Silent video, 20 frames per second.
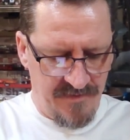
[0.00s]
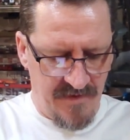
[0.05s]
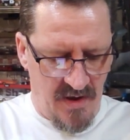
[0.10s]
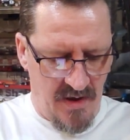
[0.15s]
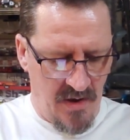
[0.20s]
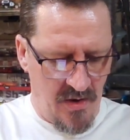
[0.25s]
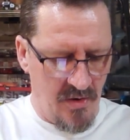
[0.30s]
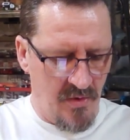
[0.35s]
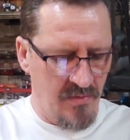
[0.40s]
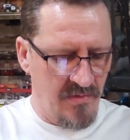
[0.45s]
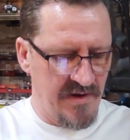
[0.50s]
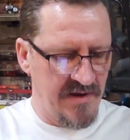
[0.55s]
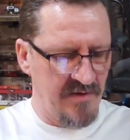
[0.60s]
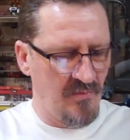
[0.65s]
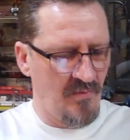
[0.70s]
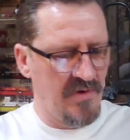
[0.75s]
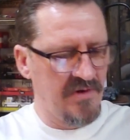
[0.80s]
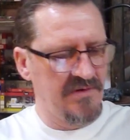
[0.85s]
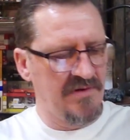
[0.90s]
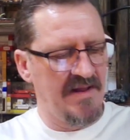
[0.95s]
Oh,
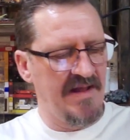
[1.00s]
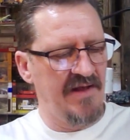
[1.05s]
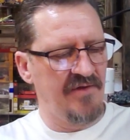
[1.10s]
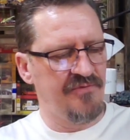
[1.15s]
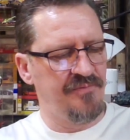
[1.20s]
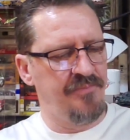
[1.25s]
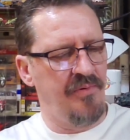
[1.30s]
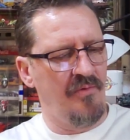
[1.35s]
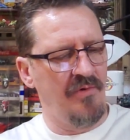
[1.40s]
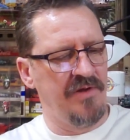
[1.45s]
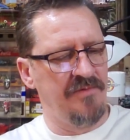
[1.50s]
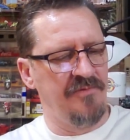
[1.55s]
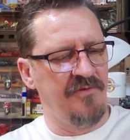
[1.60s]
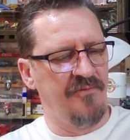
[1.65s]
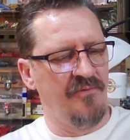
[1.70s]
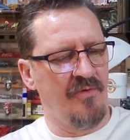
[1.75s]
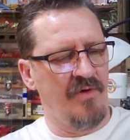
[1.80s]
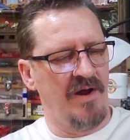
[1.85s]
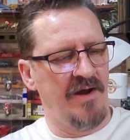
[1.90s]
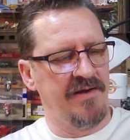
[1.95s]
and one last point
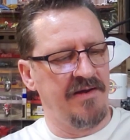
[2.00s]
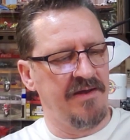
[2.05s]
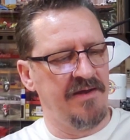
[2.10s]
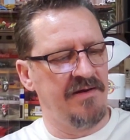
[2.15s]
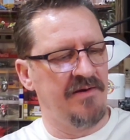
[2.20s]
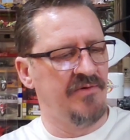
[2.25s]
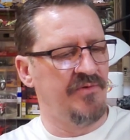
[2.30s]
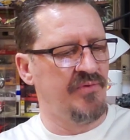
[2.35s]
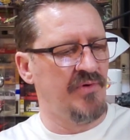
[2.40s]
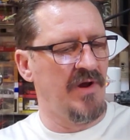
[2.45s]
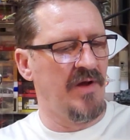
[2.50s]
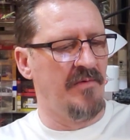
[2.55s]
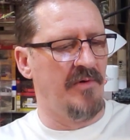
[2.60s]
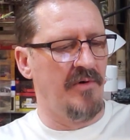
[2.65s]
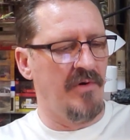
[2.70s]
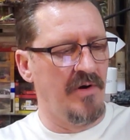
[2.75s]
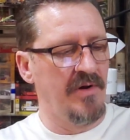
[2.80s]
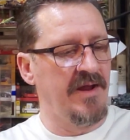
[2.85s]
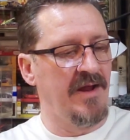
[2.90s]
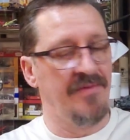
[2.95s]
before I get in trouble.
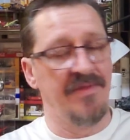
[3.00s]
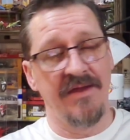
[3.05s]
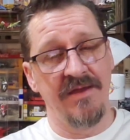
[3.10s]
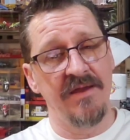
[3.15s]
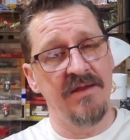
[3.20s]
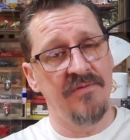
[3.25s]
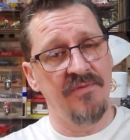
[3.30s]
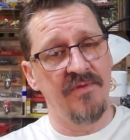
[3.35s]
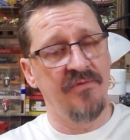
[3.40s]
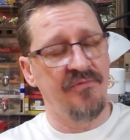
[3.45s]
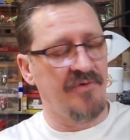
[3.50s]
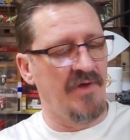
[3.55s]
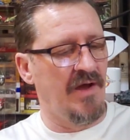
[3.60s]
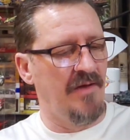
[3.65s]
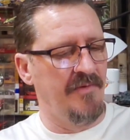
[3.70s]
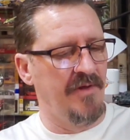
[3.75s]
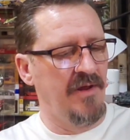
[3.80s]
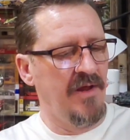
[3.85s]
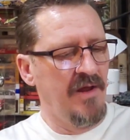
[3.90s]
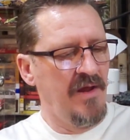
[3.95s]
Oh yeah, they hid this
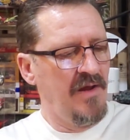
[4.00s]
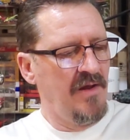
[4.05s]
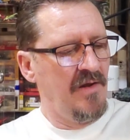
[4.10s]
comment.